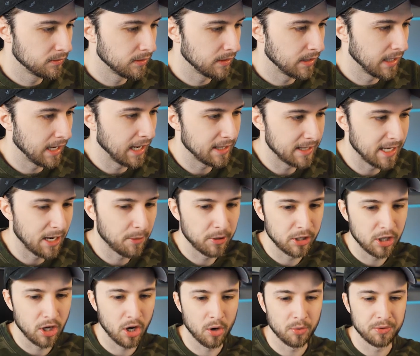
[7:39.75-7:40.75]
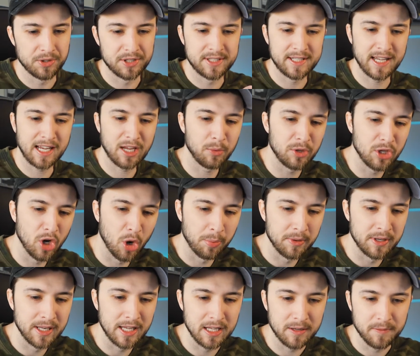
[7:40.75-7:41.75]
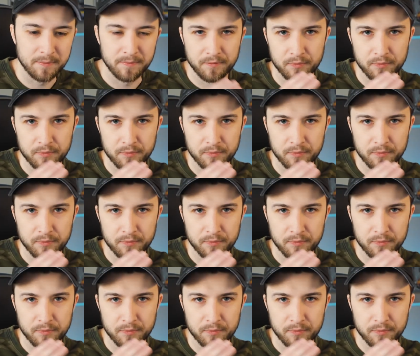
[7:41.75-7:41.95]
And there we go. The second we opened it,